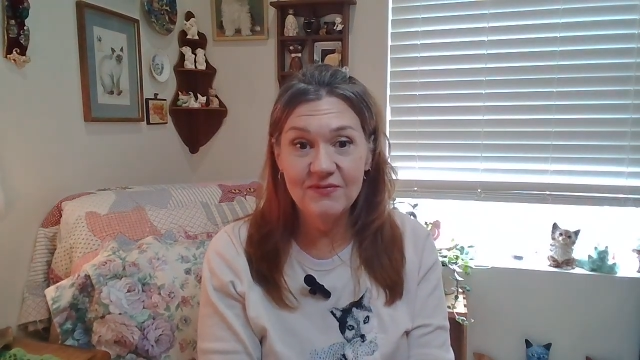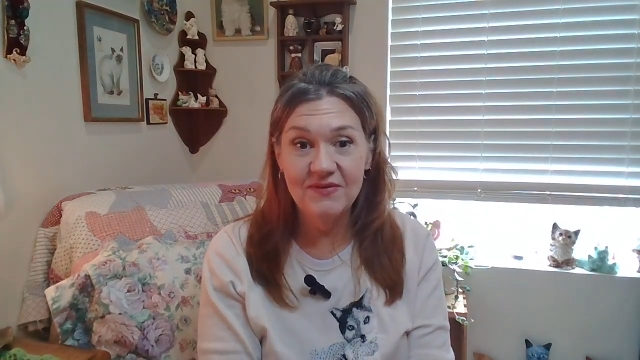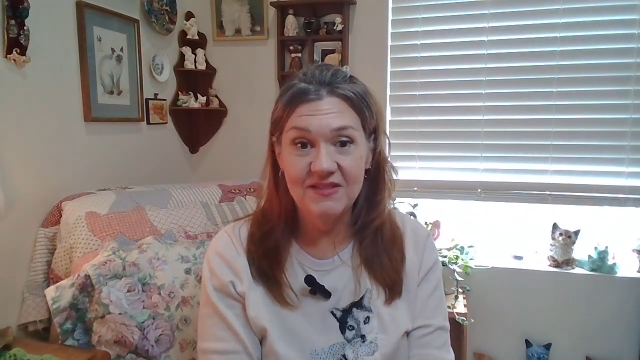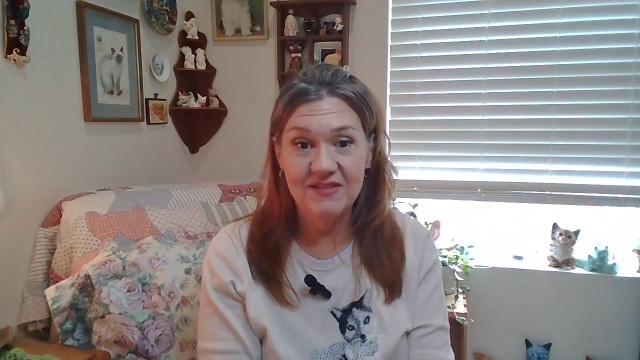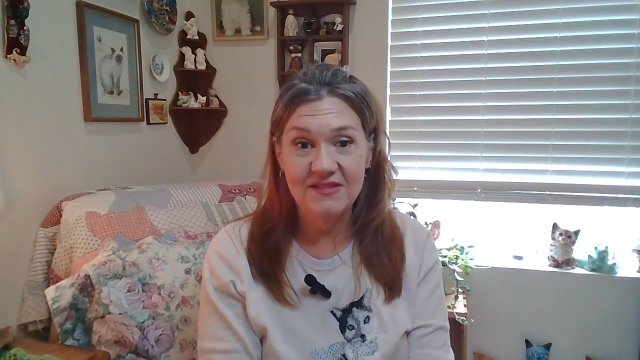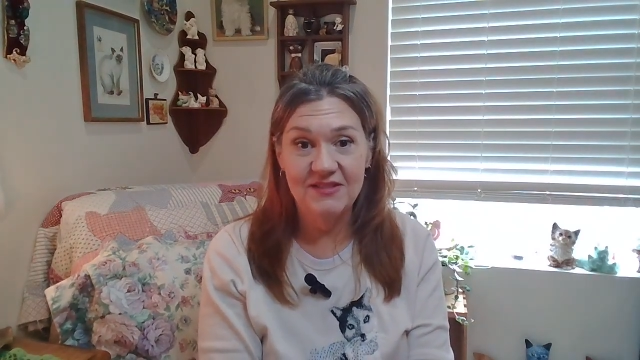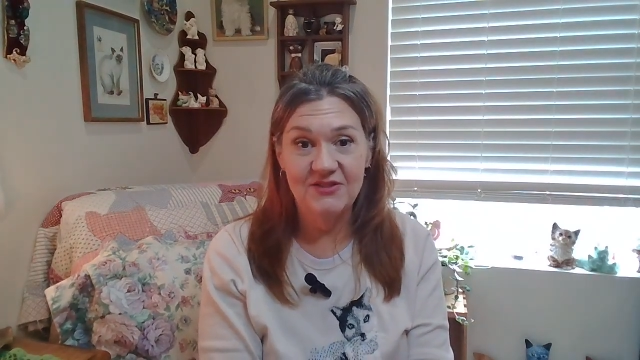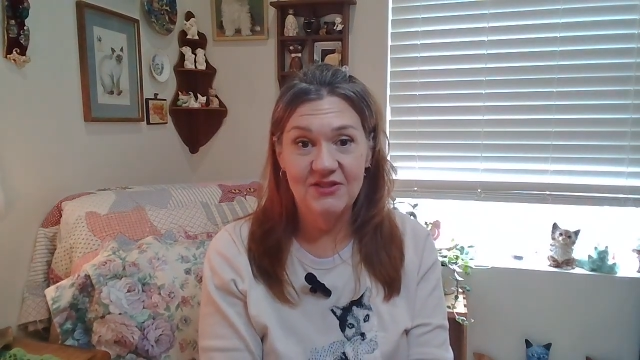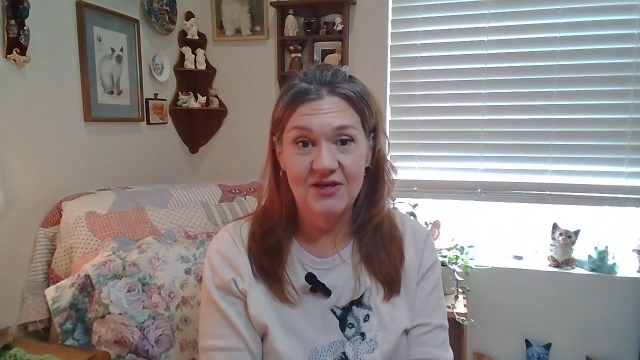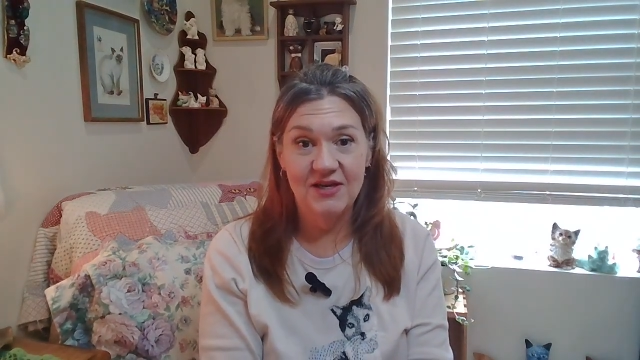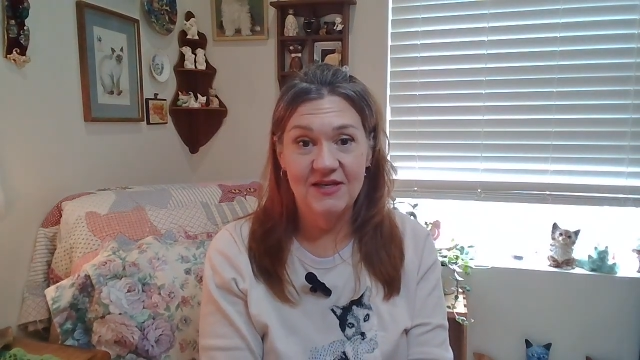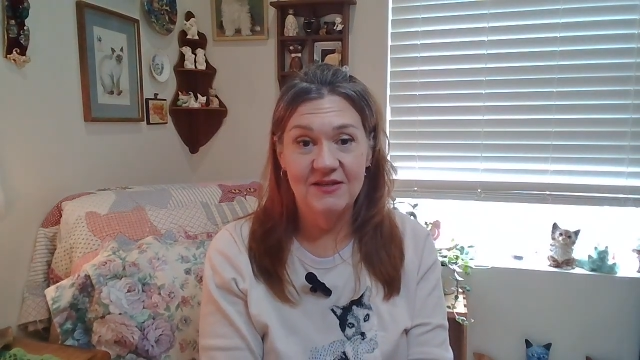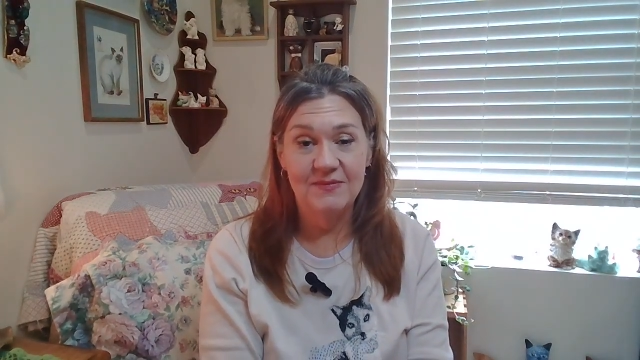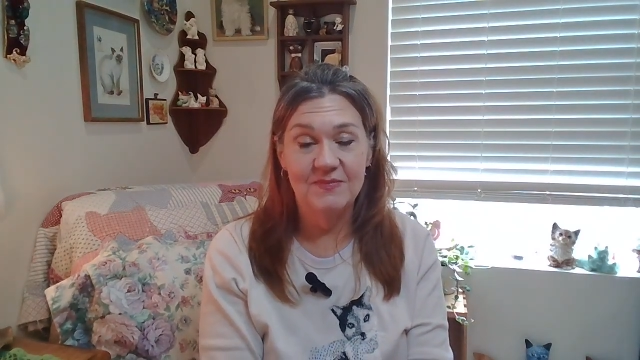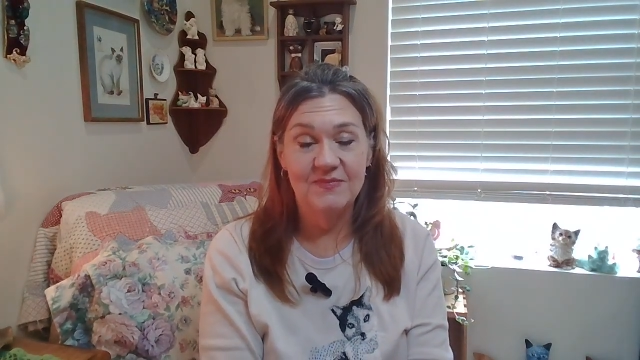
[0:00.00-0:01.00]
vintage
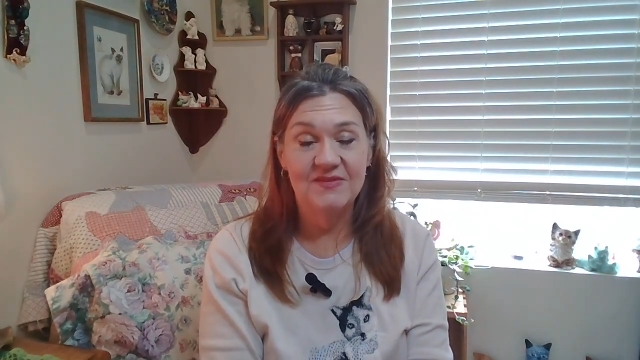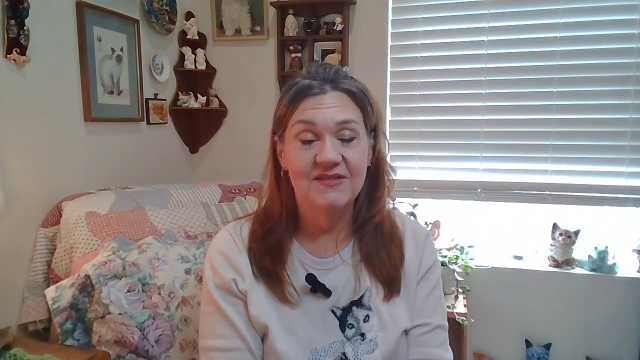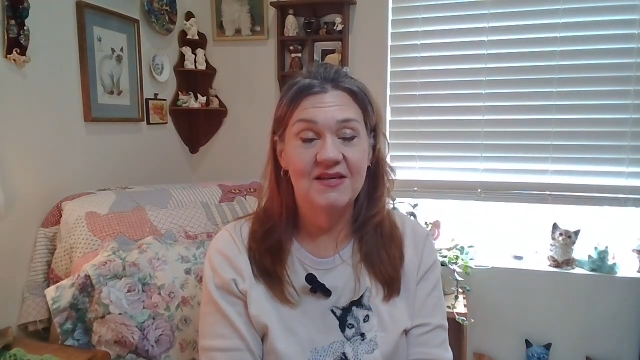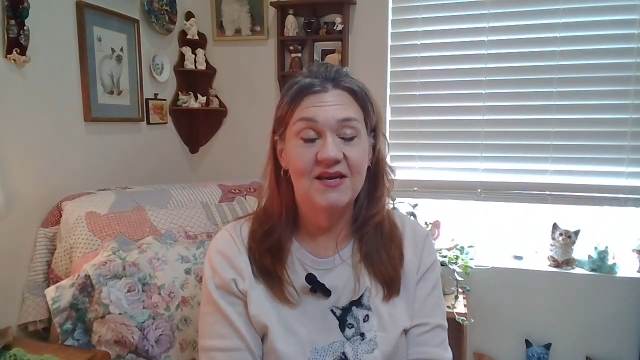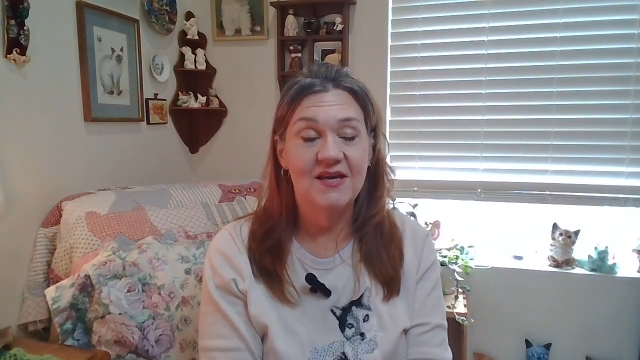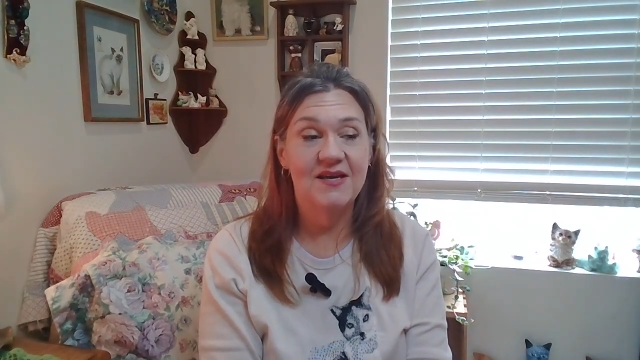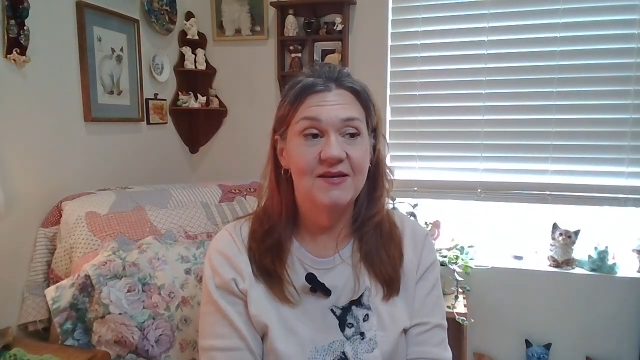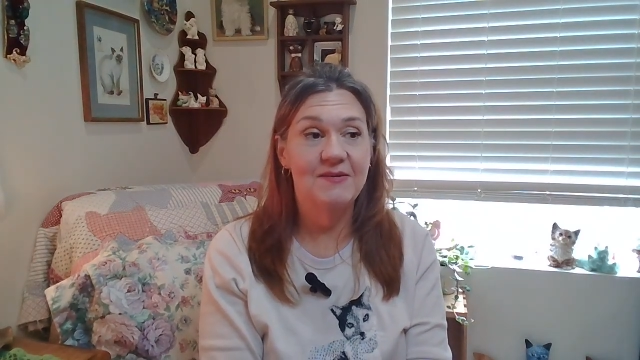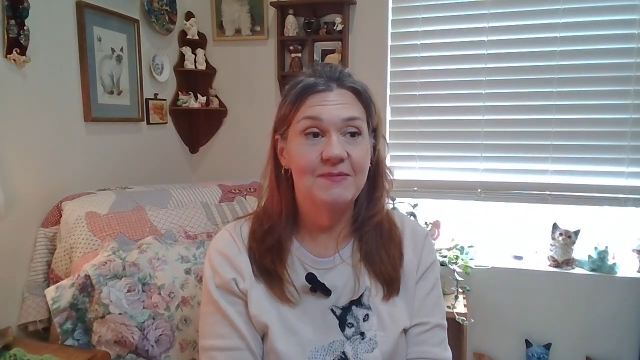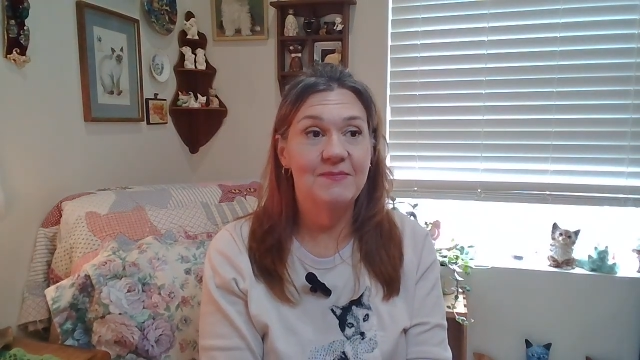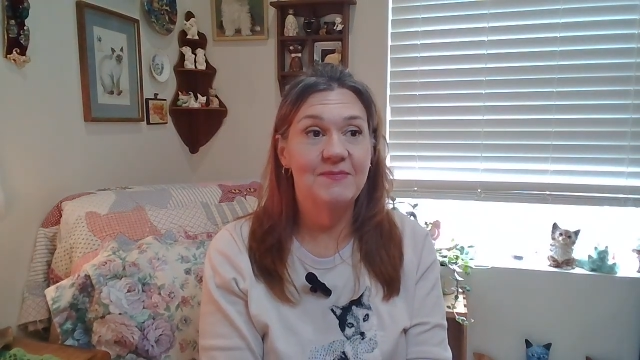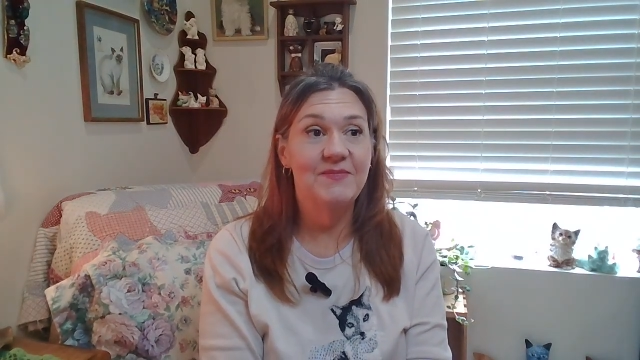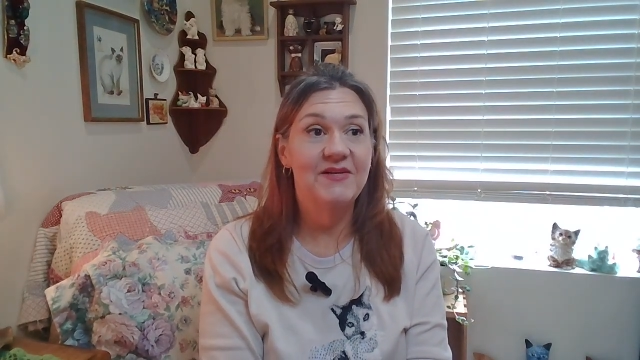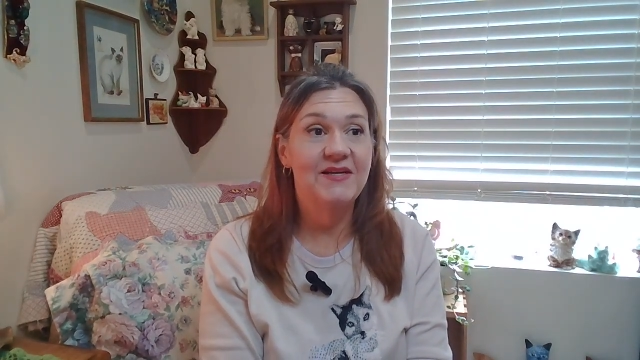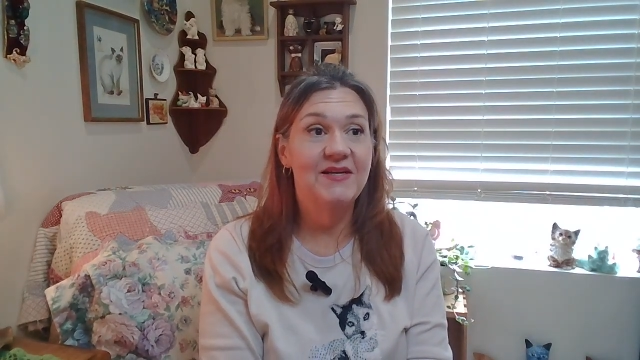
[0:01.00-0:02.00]
items um,